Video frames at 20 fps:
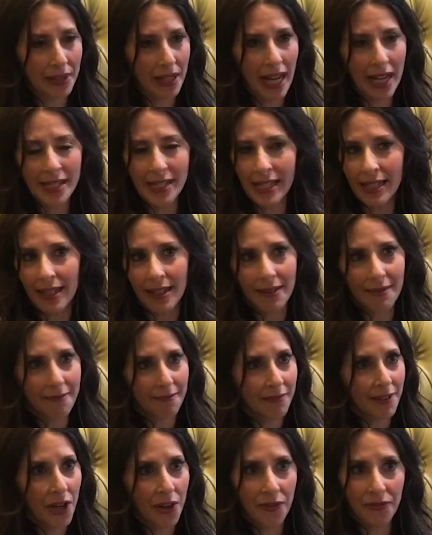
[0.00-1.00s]
I didn't
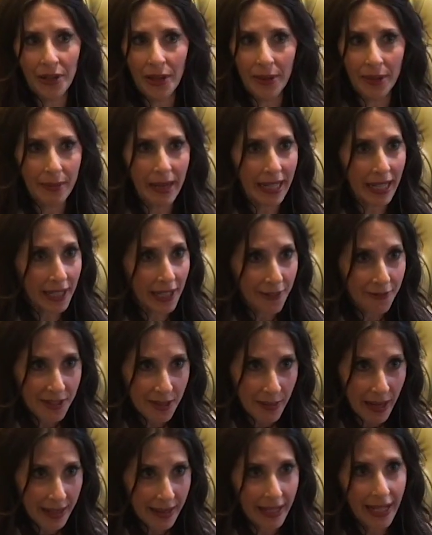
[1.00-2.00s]
know if we would make enough to
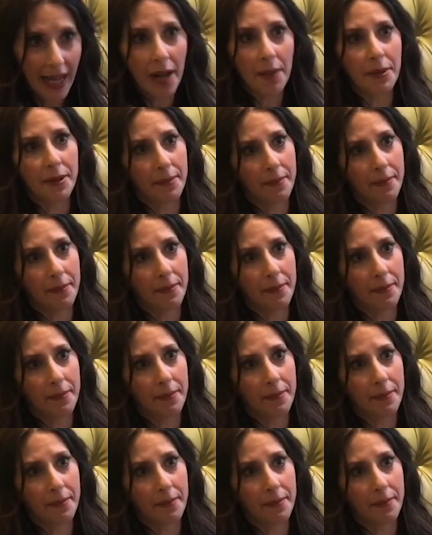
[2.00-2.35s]
make the album.